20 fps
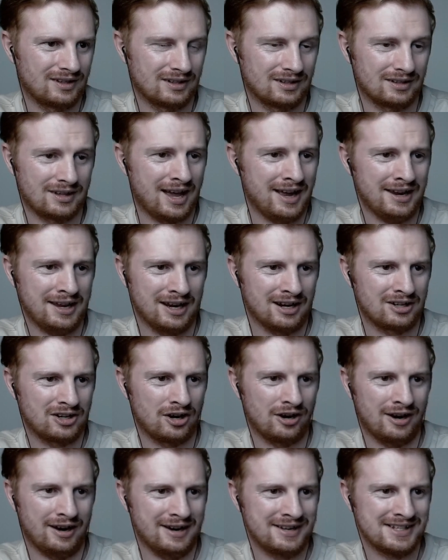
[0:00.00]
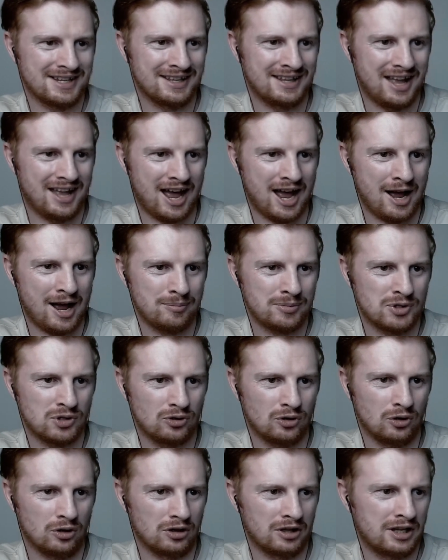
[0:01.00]
That haircut is an
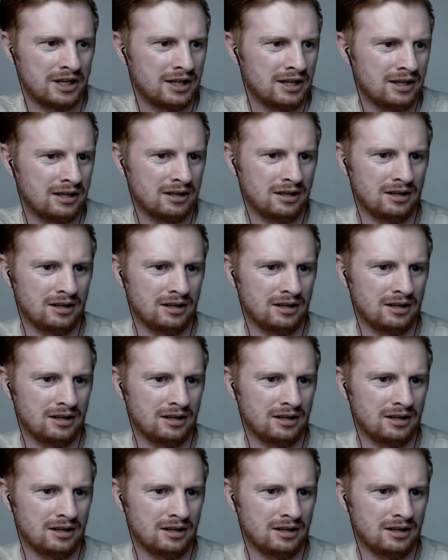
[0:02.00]
absolutely